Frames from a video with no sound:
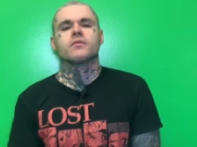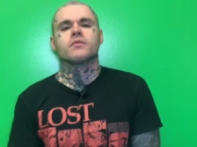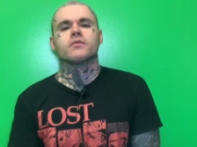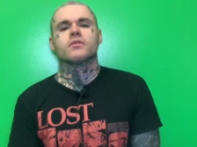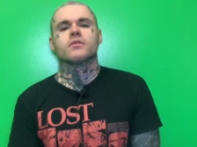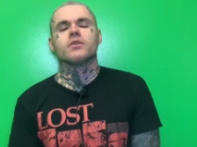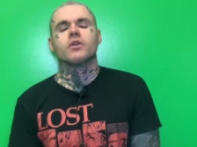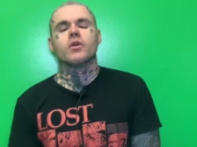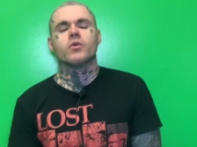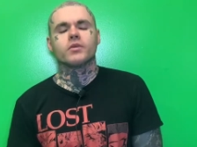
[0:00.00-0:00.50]

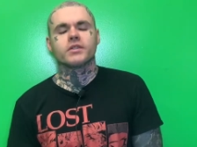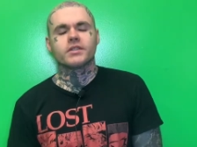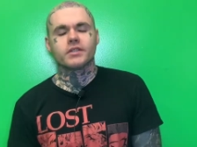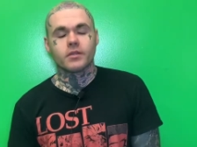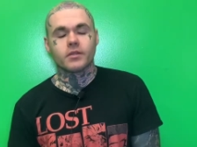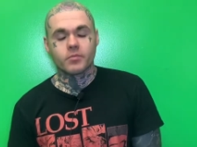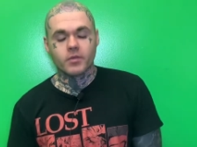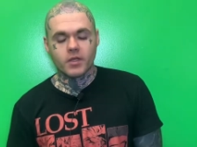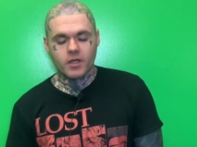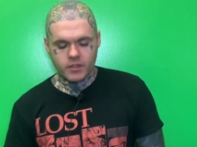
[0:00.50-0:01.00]
Yo, what's
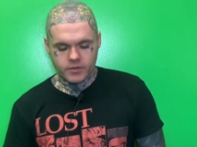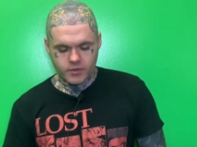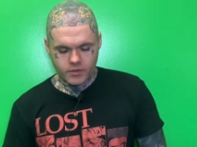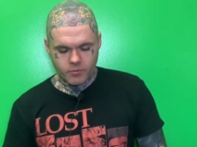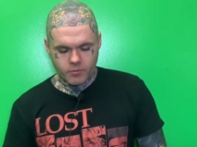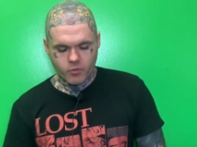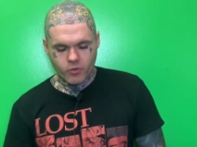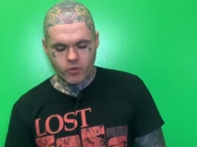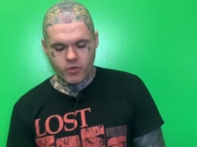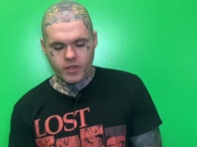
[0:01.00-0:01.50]
up y'all, it's
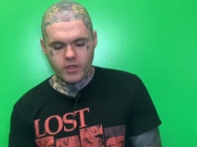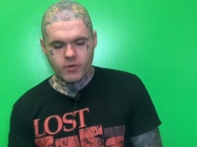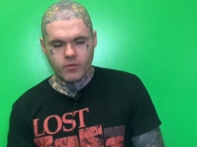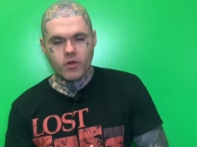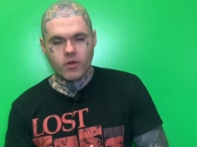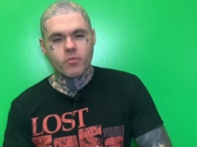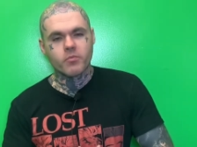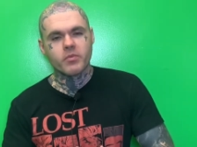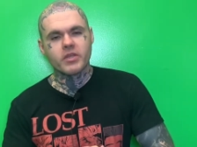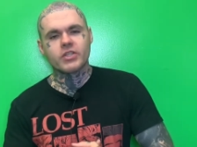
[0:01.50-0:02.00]
your boy
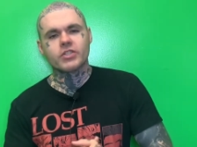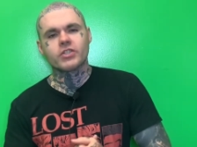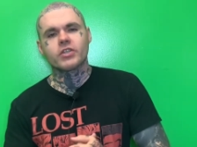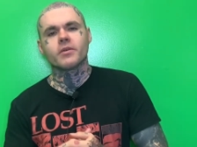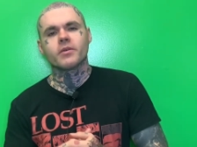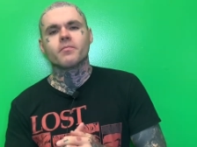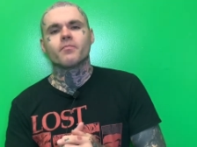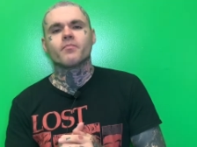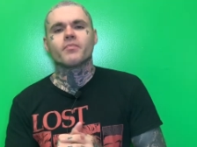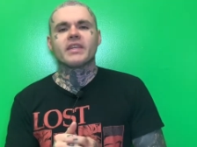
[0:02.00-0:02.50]
Hero
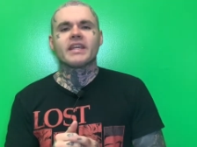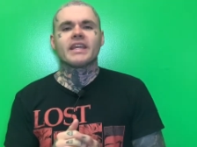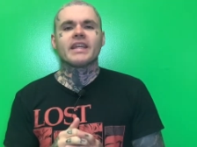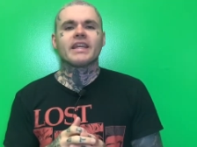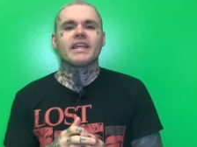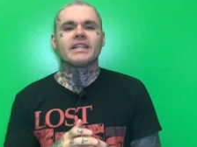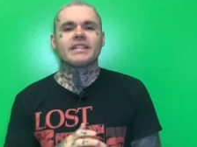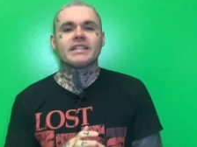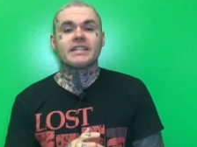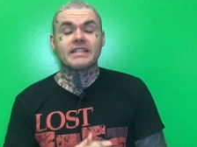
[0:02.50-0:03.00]
Bishop,
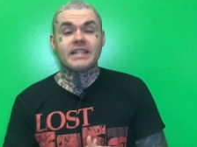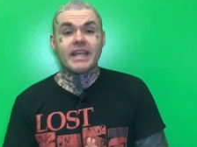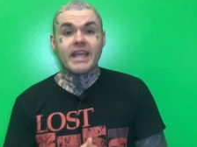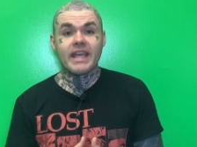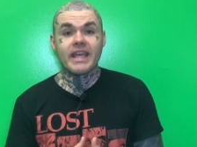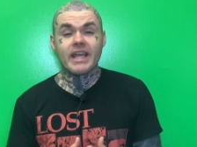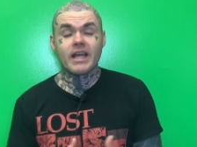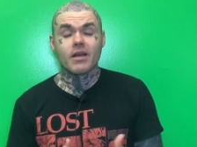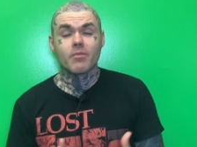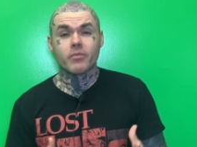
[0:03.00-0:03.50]
and
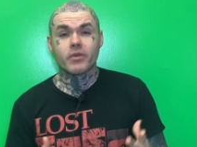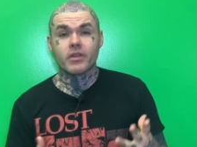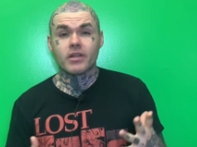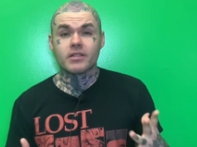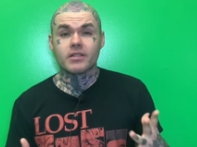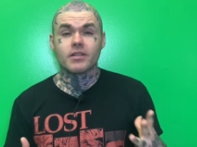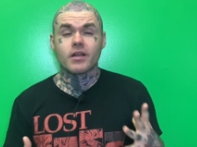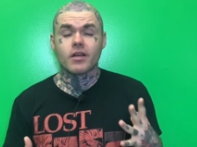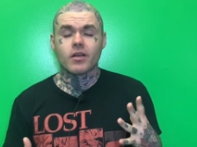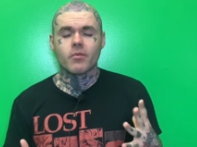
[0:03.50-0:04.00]
today I'm going
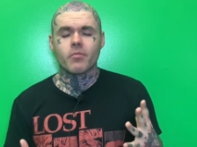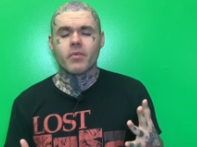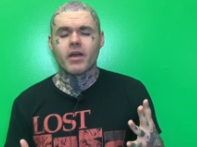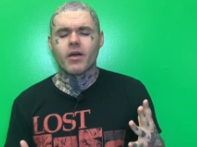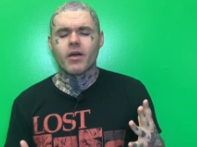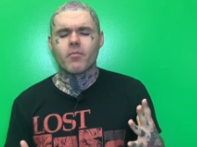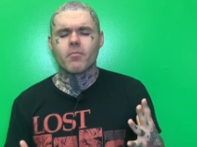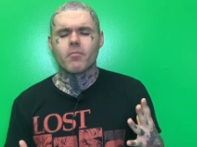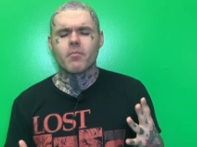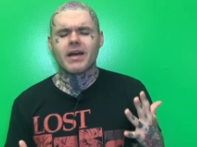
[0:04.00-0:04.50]
to talk
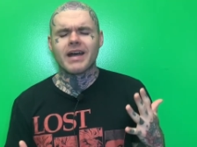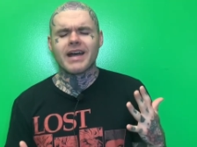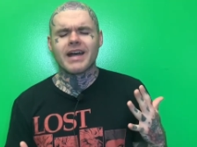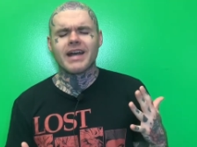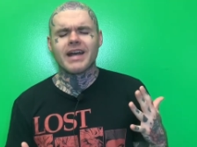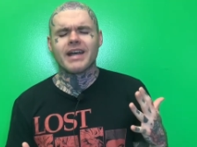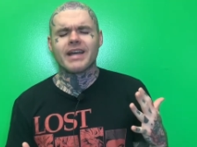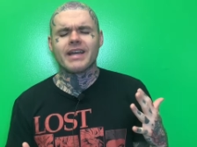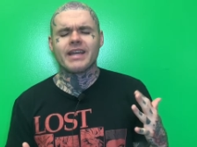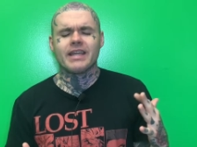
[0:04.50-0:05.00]
about
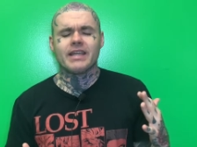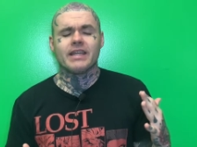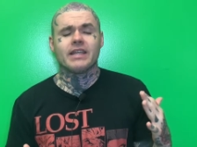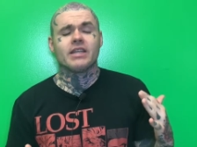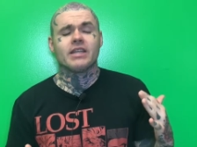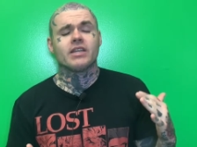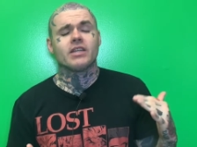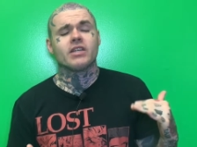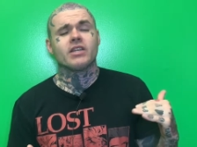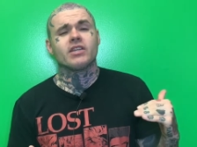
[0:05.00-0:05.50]
my
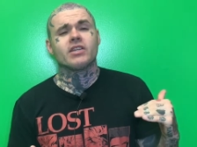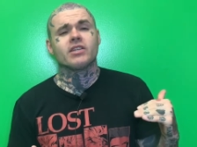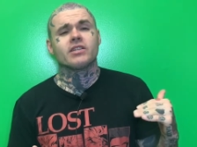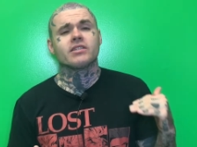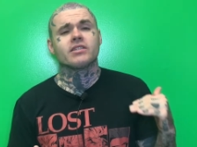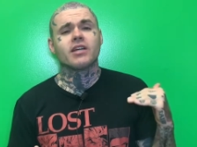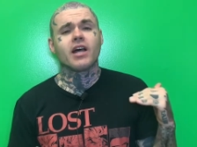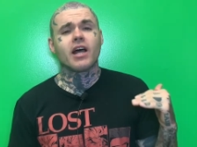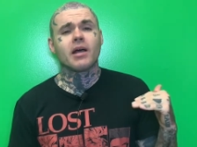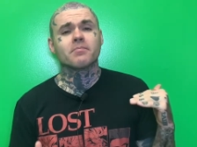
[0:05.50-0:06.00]

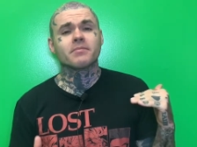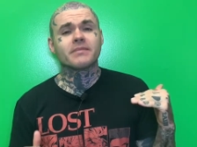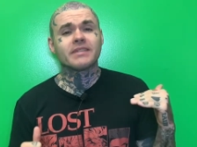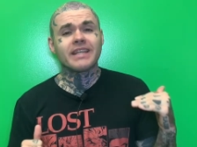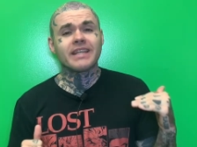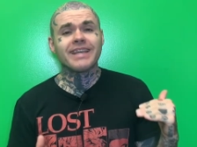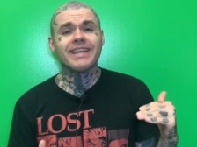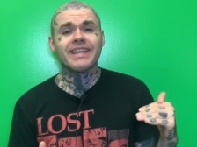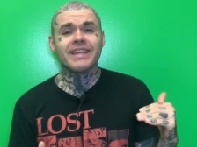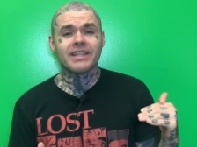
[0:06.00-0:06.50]
top
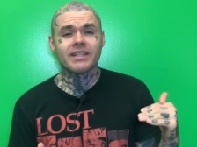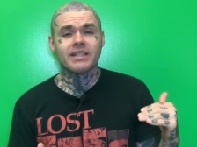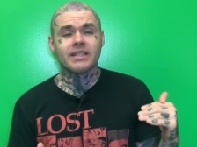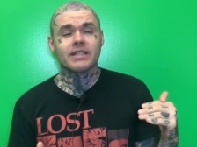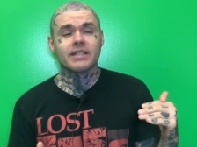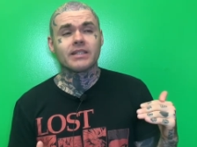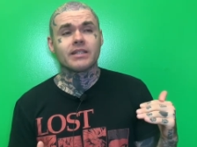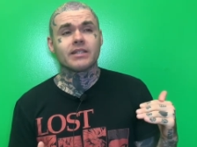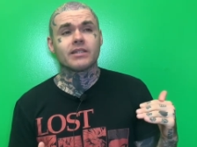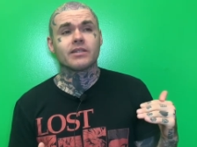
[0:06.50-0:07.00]

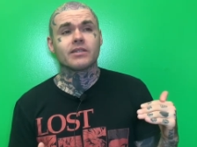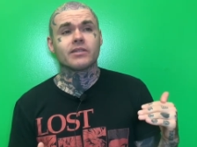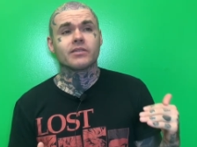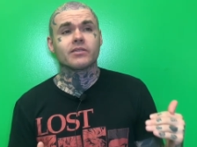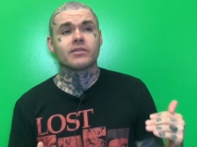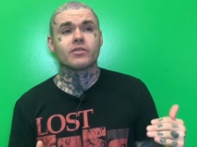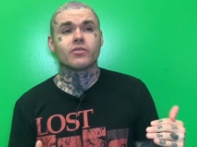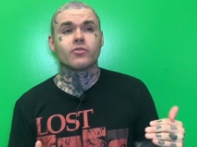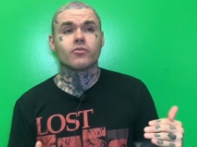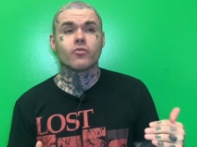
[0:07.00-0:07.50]
10
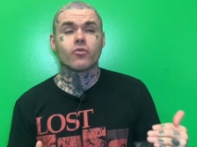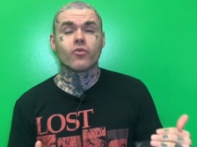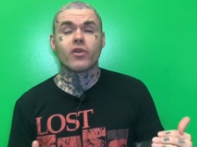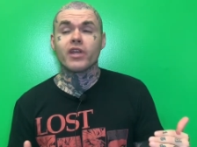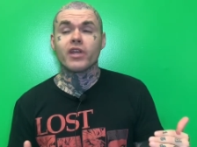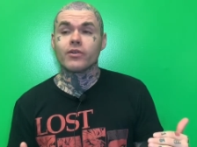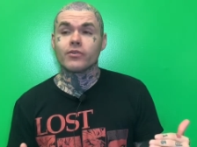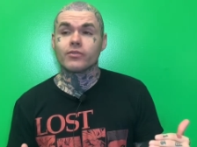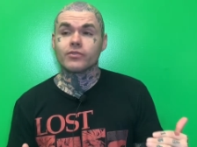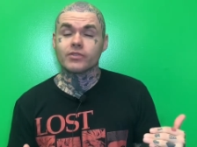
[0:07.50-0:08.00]

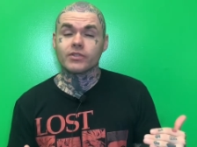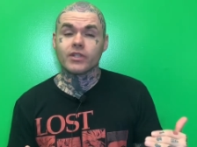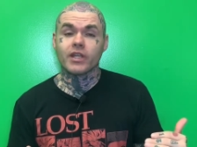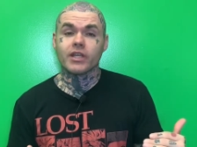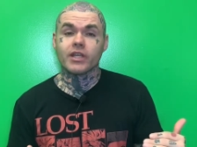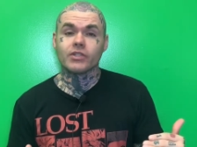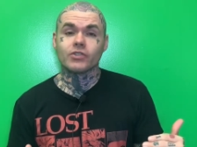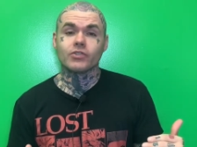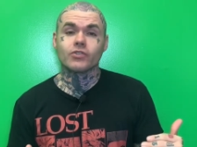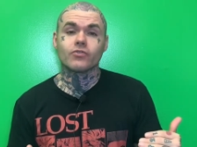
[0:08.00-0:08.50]
Grail
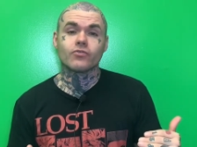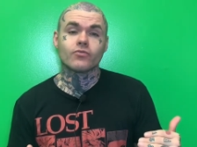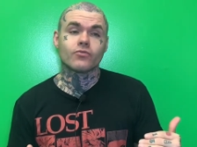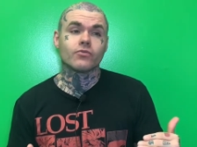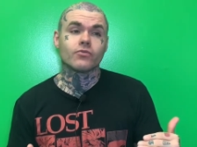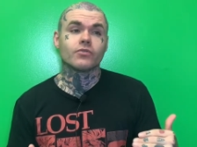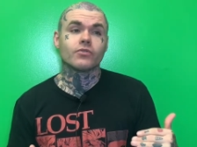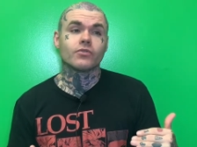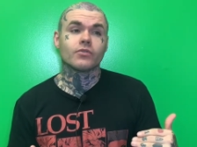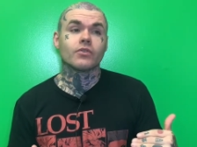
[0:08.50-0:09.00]

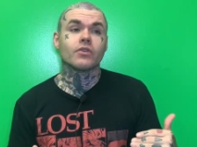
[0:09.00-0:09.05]
statues,